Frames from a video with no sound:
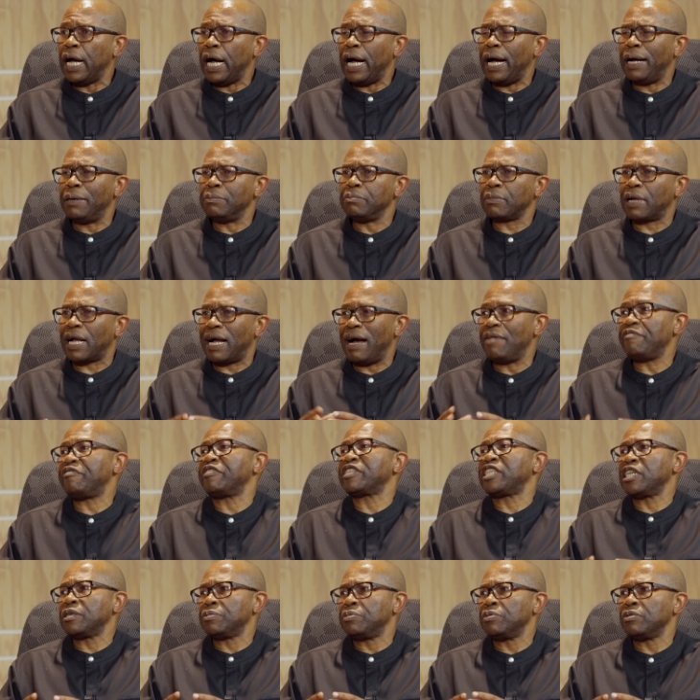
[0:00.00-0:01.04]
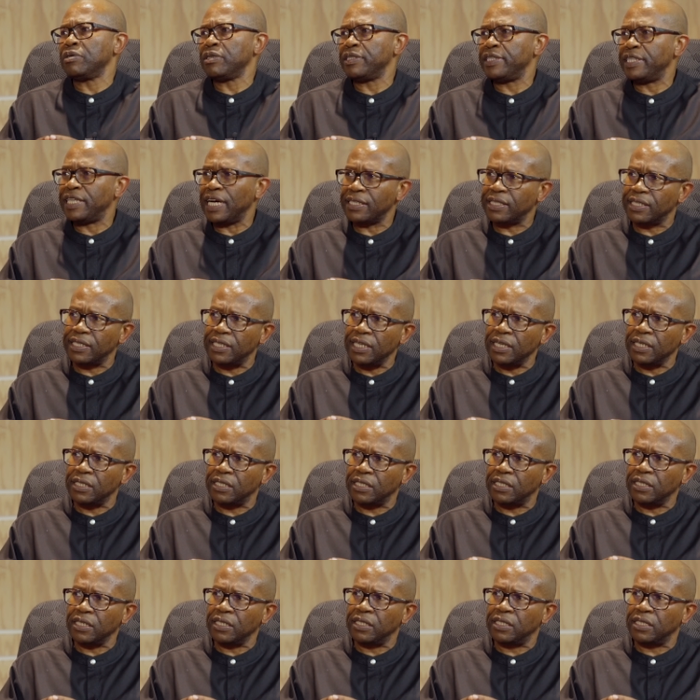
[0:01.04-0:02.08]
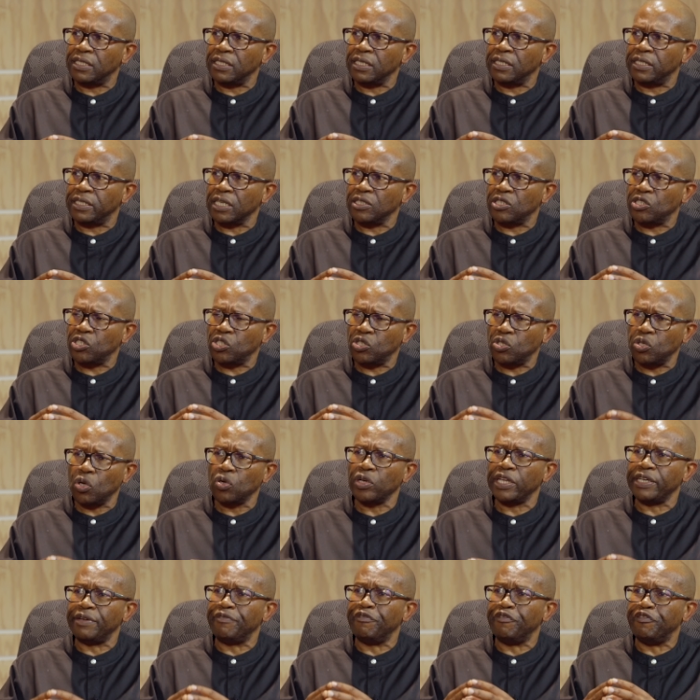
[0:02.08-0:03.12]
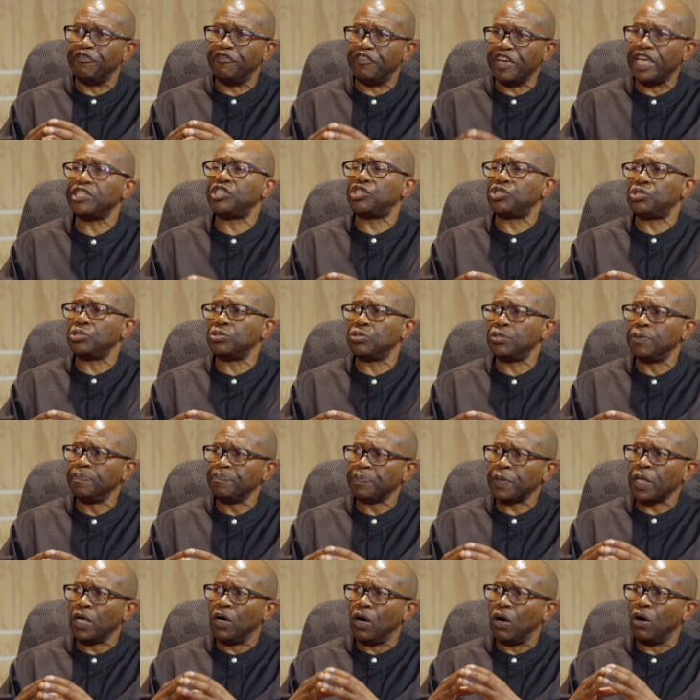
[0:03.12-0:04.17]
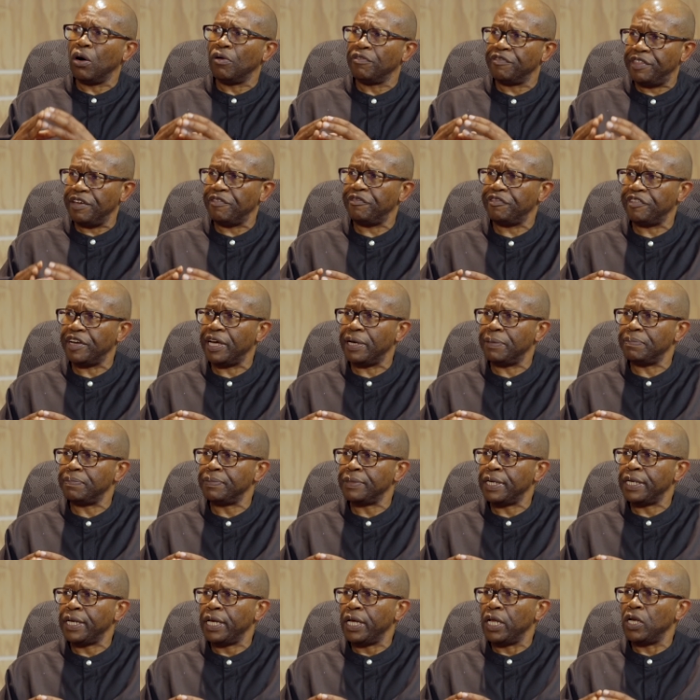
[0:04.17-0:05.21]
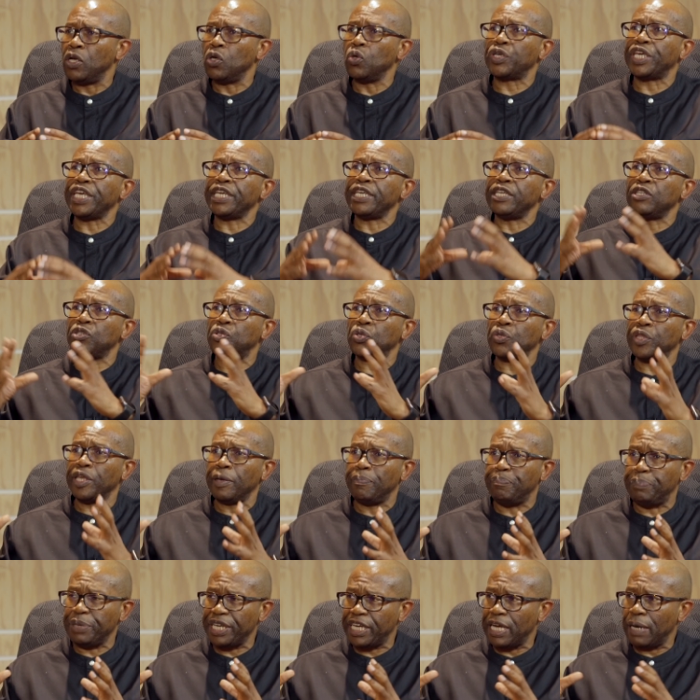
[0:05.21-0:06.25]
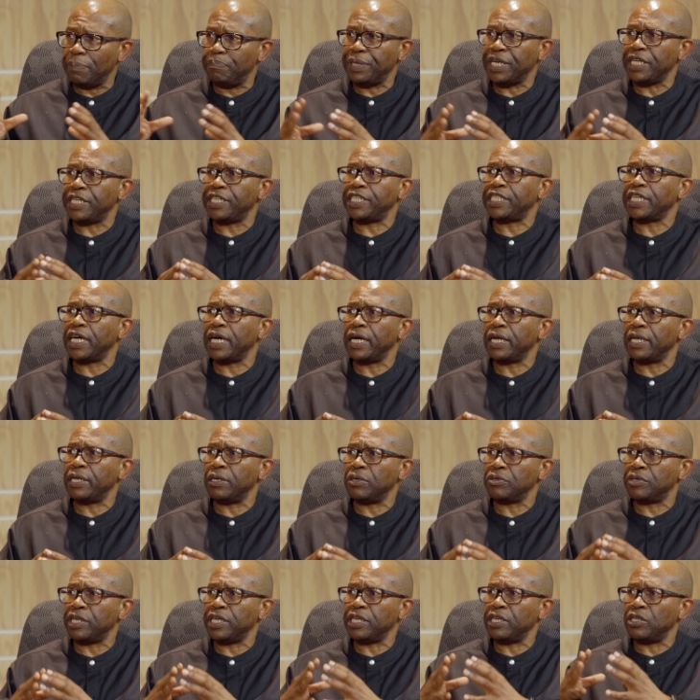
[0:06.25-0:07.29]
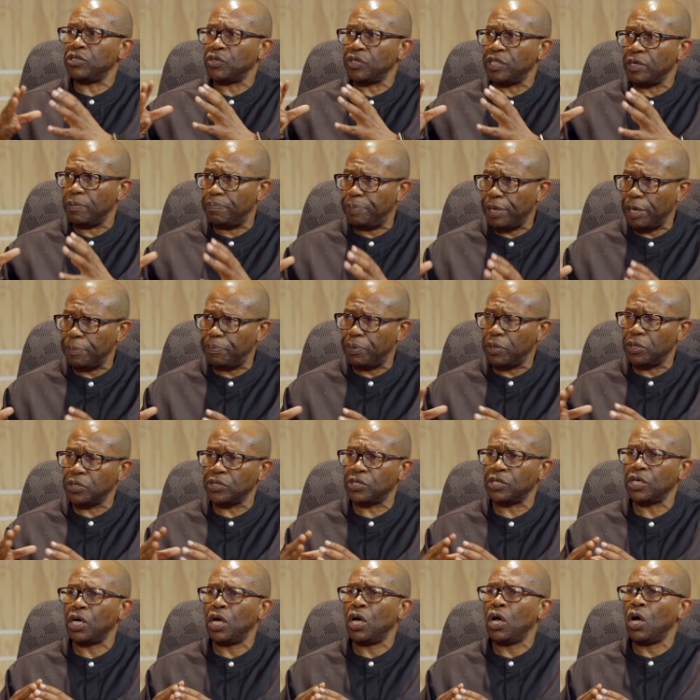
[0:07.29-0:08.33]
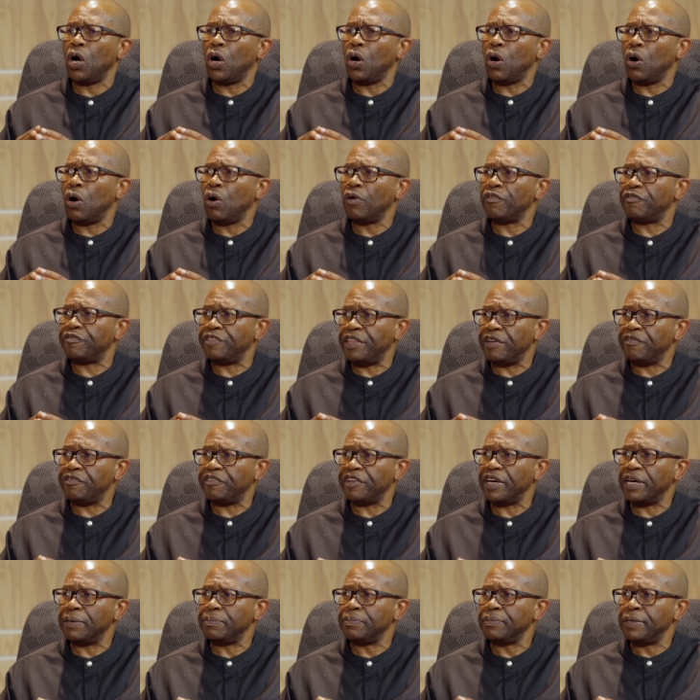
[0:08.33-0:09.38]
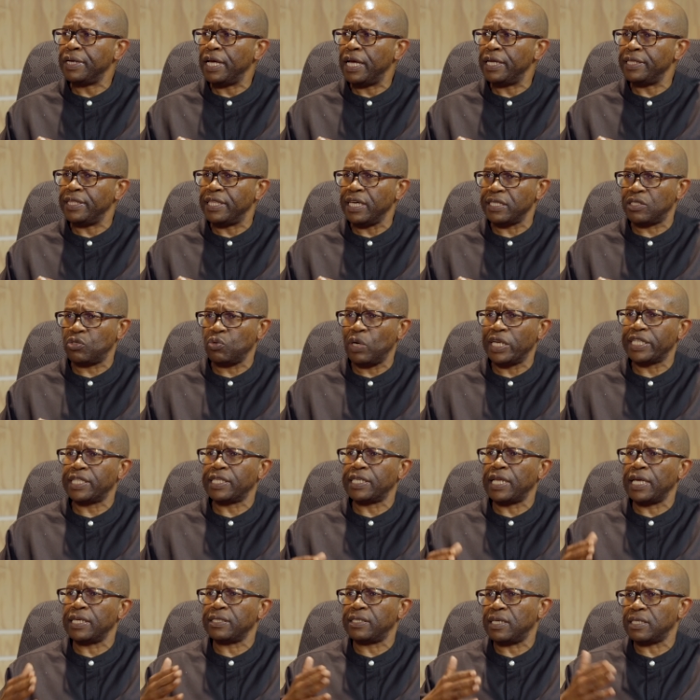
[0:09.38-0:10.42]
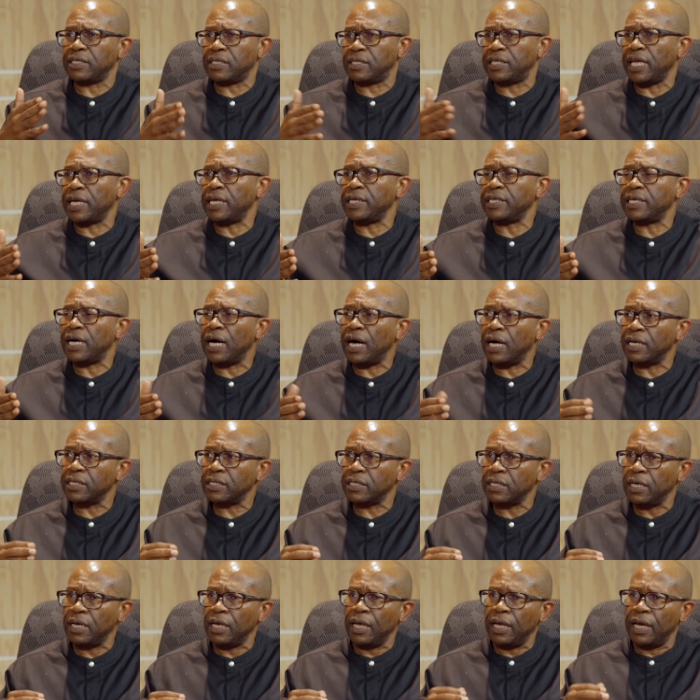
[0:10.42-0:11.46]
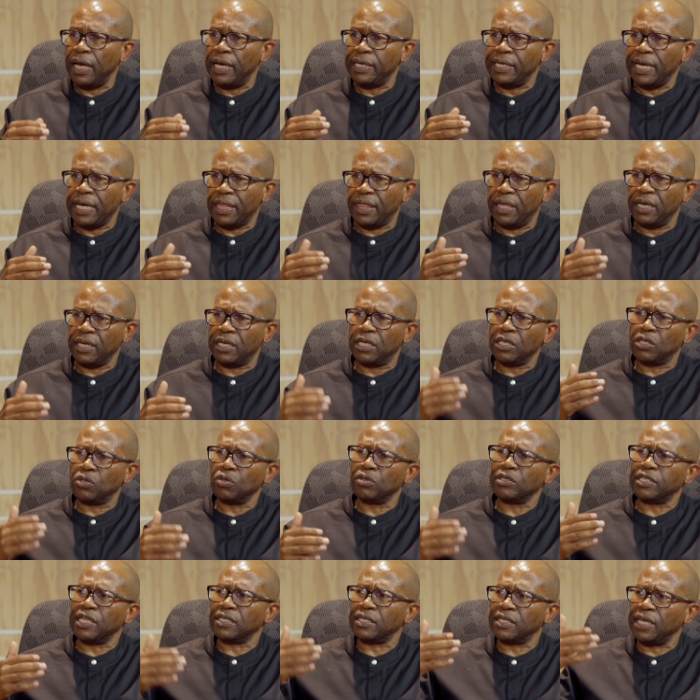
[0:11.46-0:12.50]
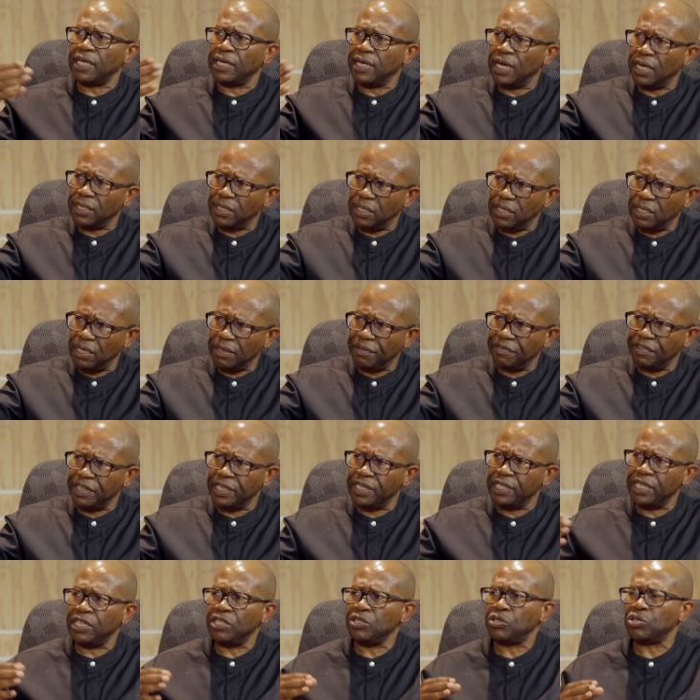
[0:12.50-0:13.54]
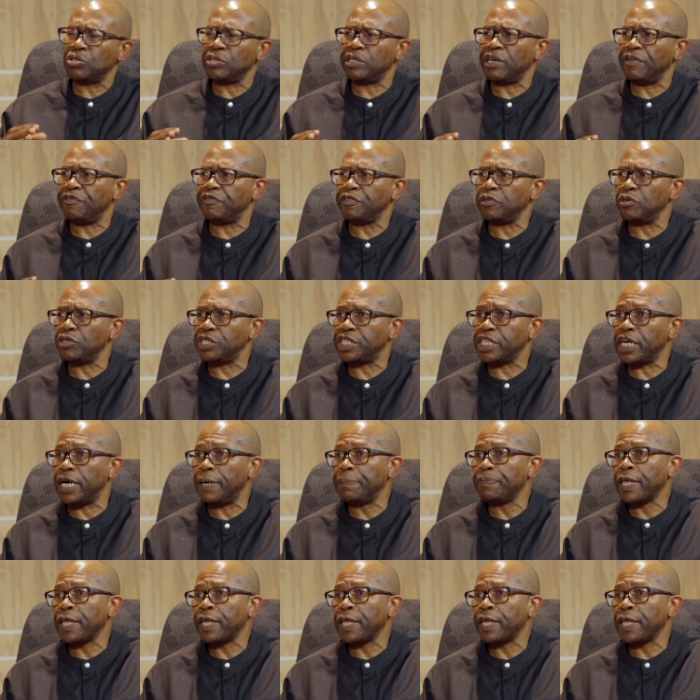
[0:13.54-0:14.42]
I'm comfortable that it's a solid virtue of the firm, looking into the bigger picture, looking into the purpose of the firm. And that's what has sustained us and I think it will sustain us even into the future,